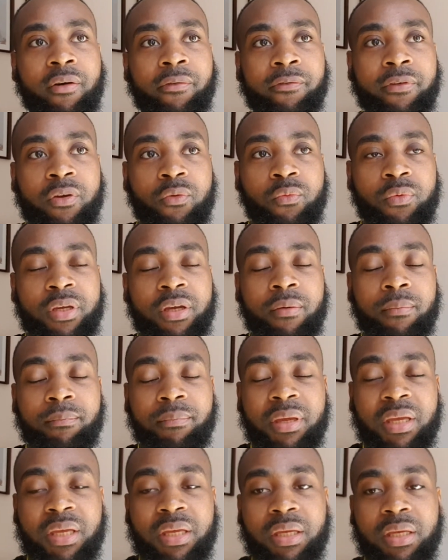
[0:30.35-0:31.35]
think we can
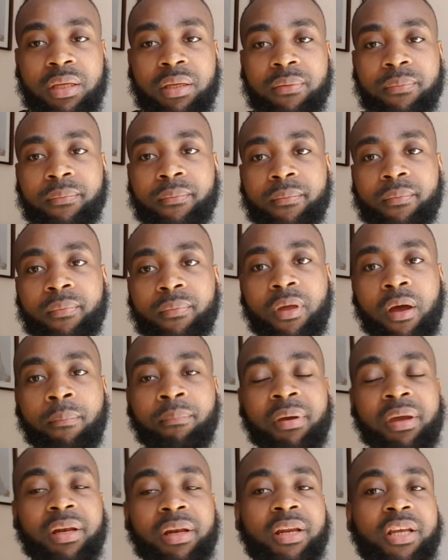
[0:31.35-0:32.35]
be a
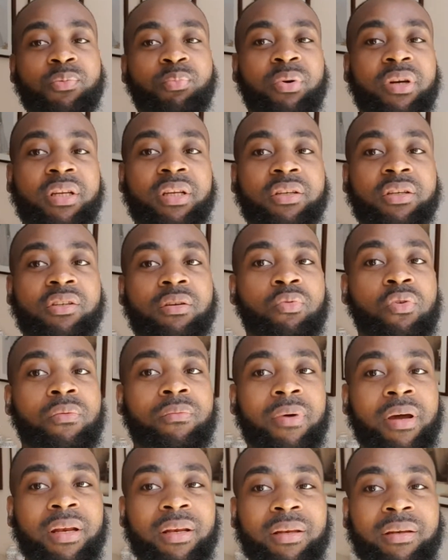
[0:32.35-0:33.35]
bit less predictable,
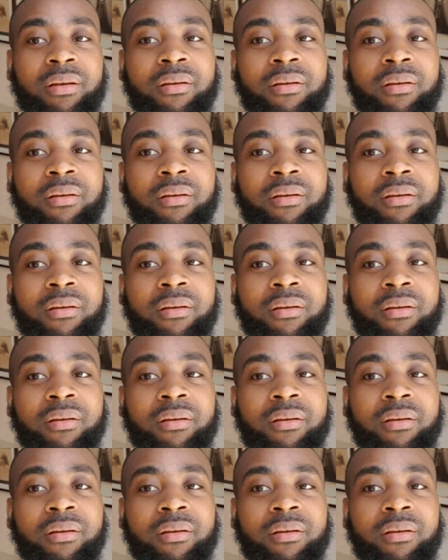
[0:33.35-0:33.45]
man.